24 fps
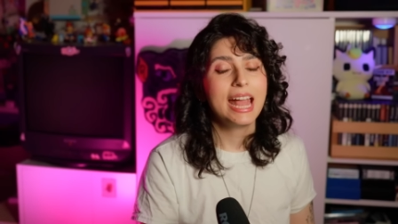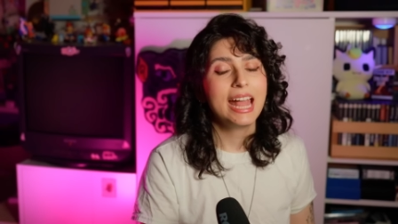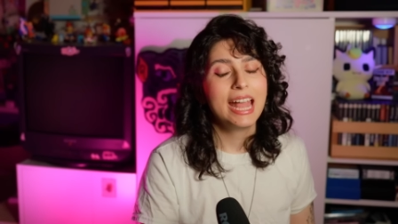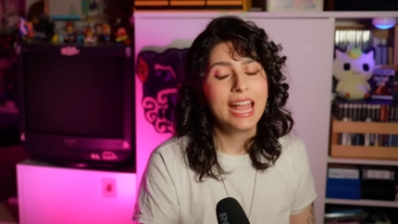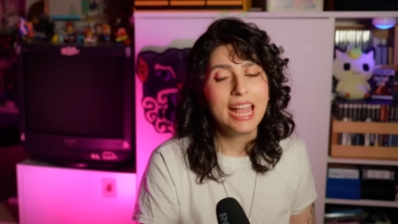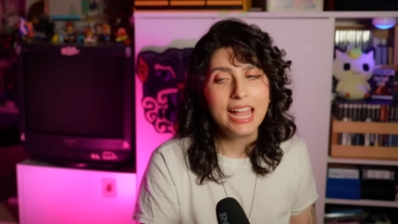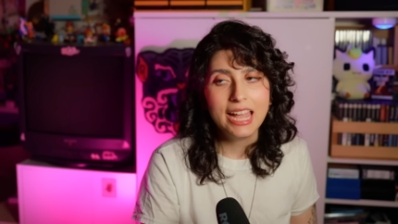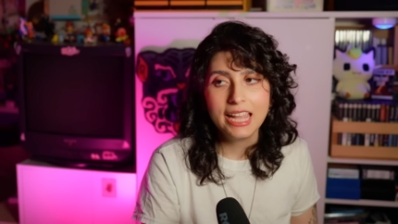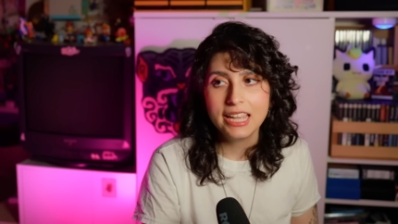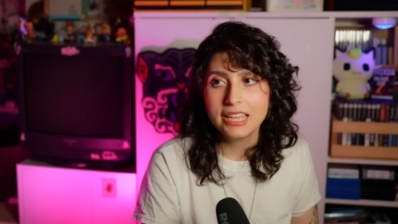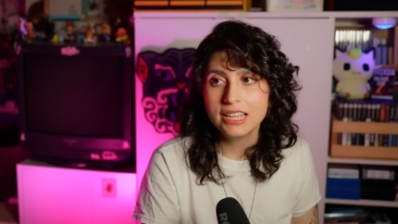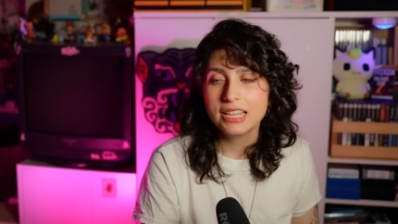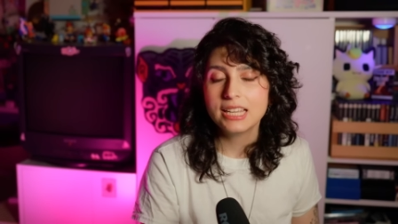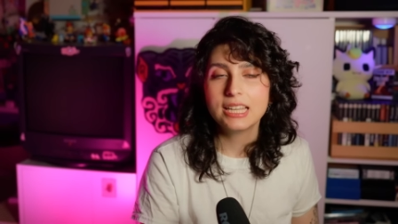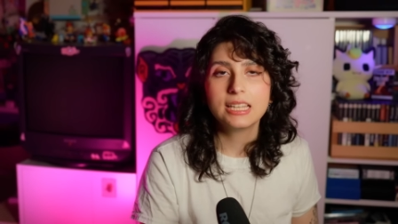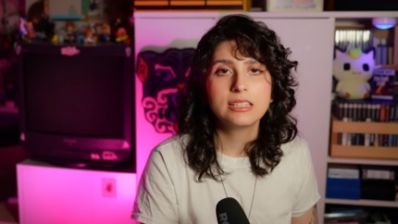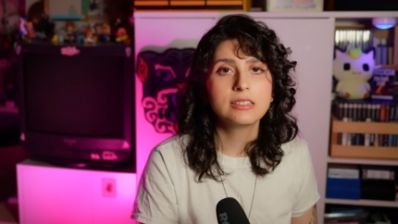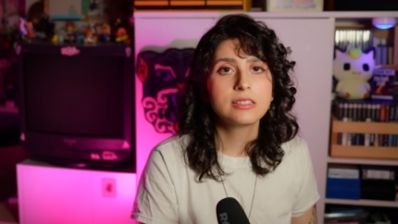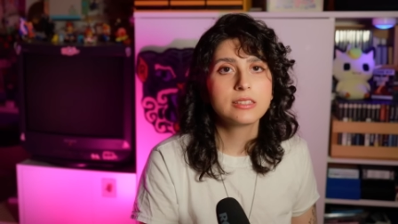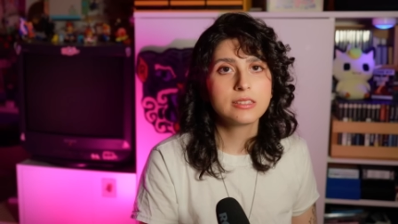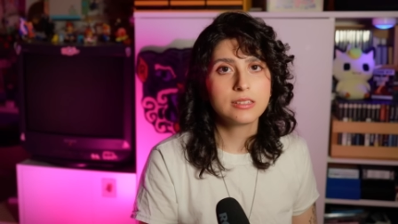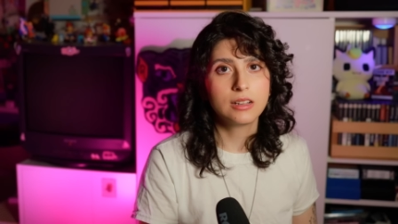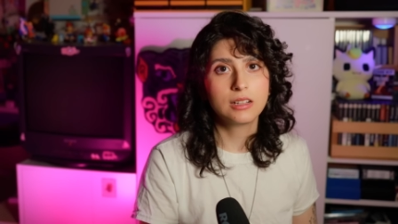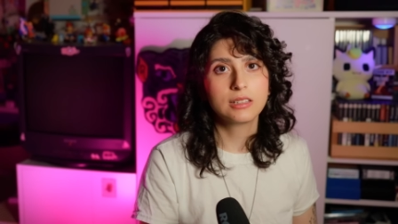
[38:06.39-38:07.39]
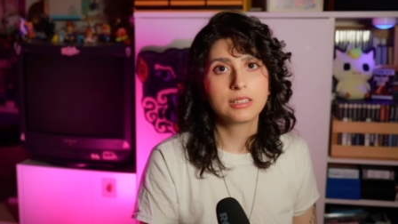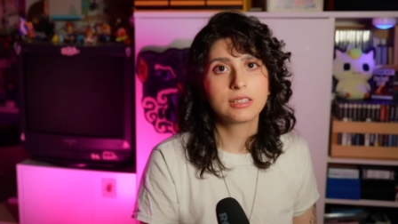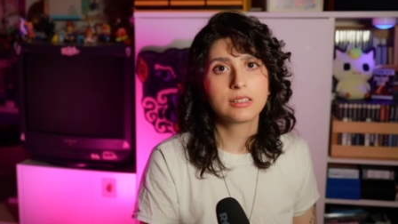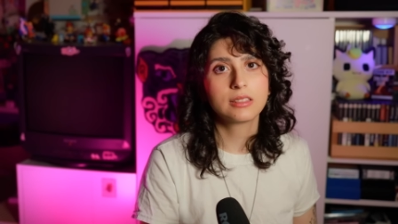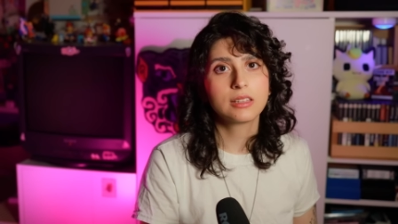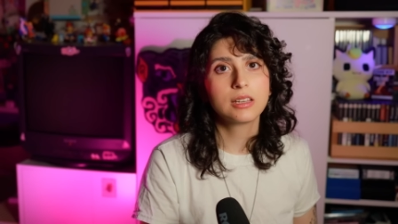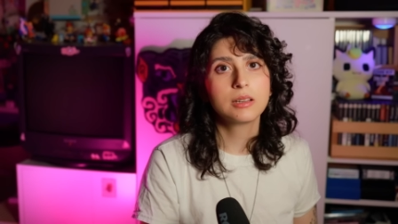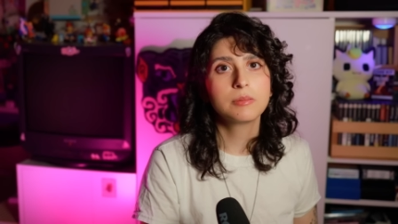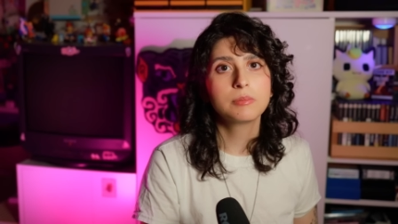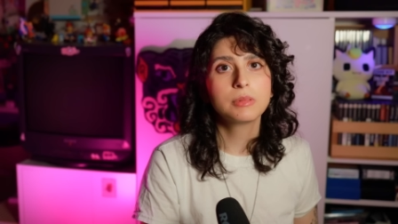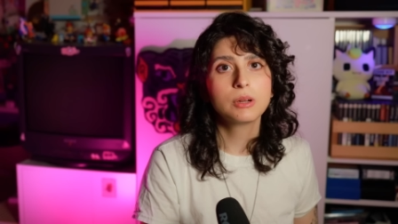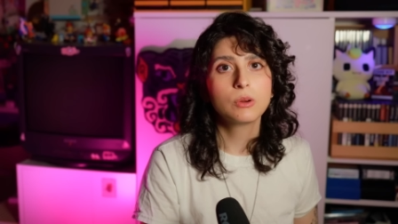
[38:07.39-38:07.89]
Installing
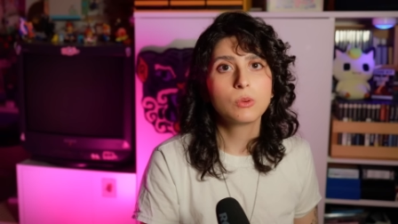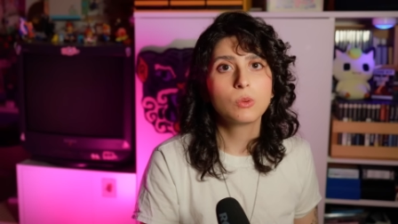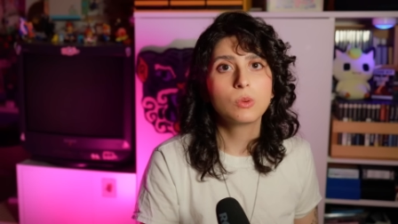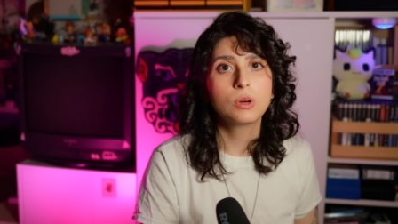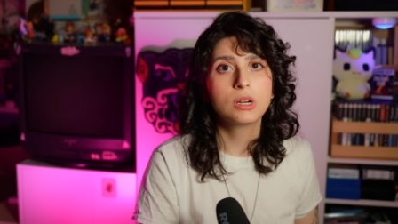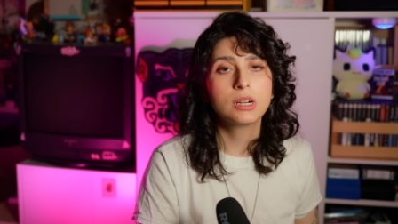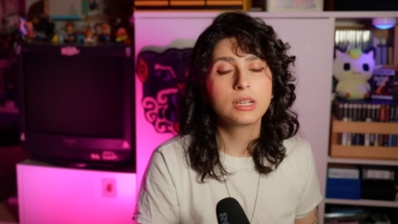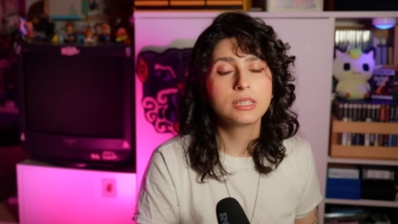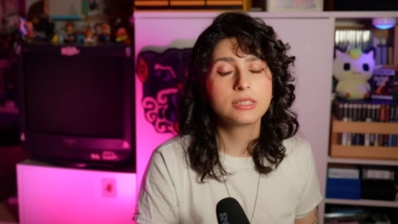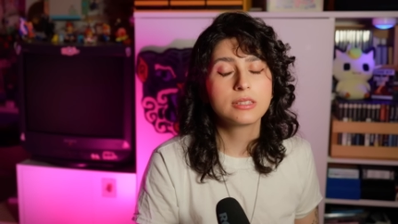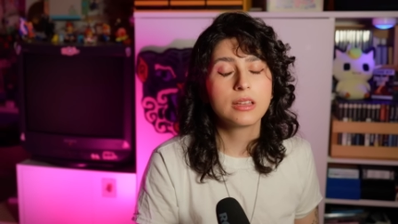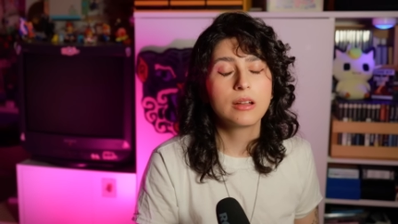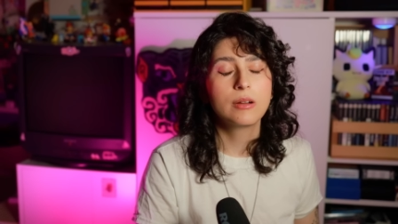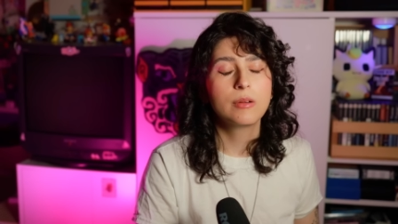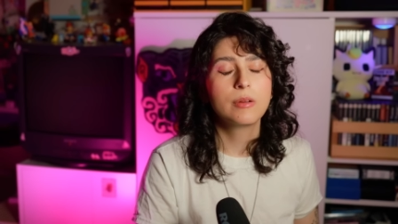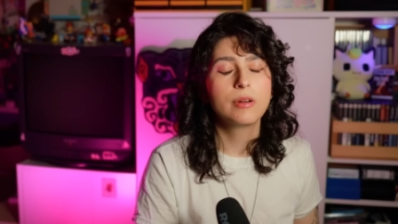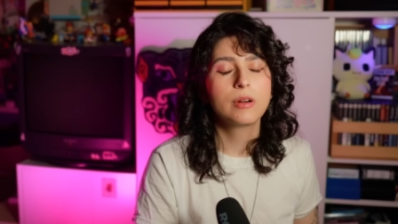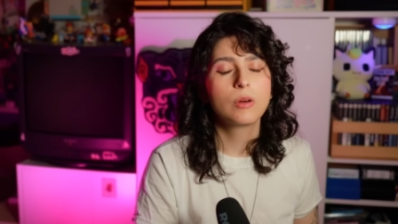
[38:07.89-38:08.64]
them was